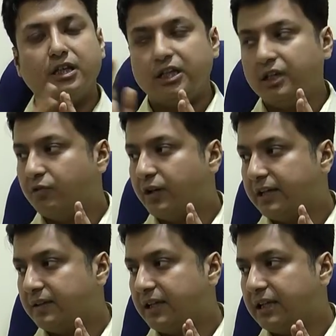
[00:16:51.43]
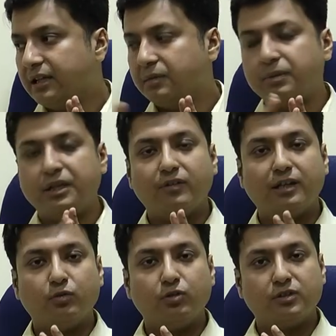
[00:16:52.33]
If I say that
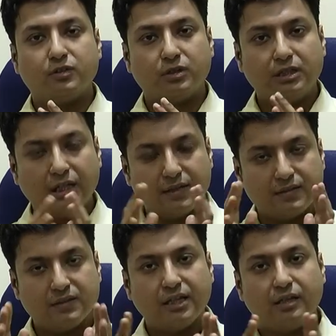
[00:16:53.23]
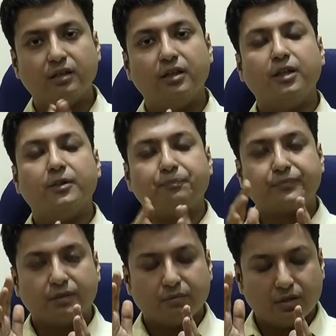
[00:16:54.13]
p-value is less than
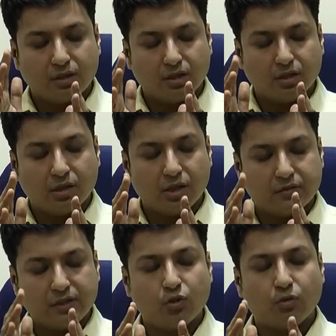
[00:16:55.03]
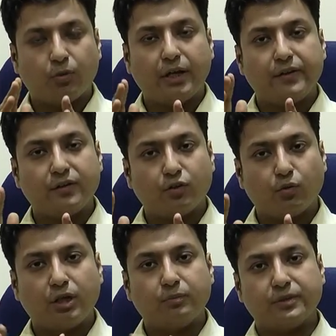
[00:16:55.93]

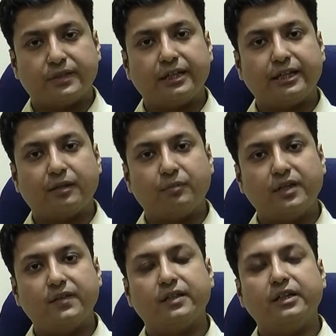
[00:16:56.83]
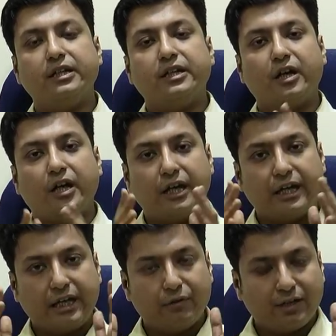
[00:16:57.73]
0.01%, that means
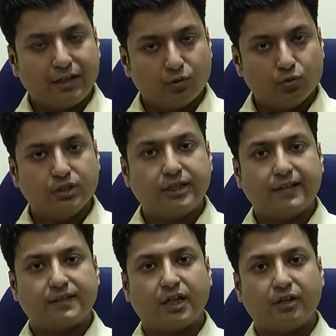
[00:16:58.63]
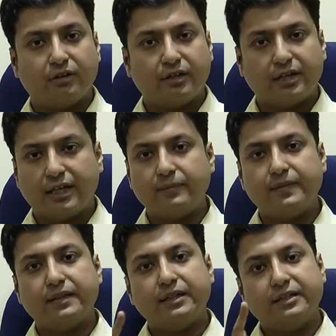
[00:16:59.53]
if I do the test 100
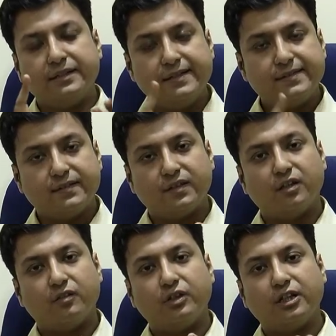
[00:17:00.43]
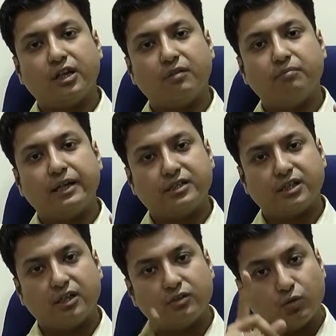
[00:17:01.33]
times, this result will come by
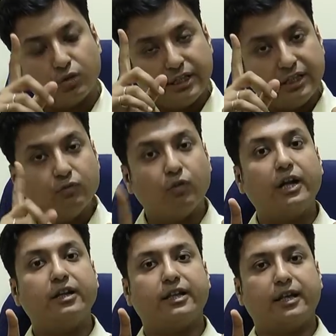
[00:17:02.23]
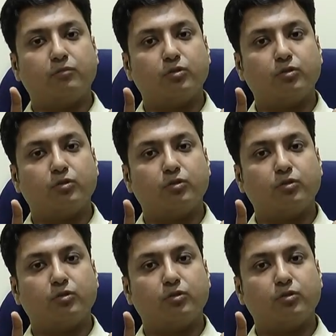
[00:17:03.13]
chance only in 1 time.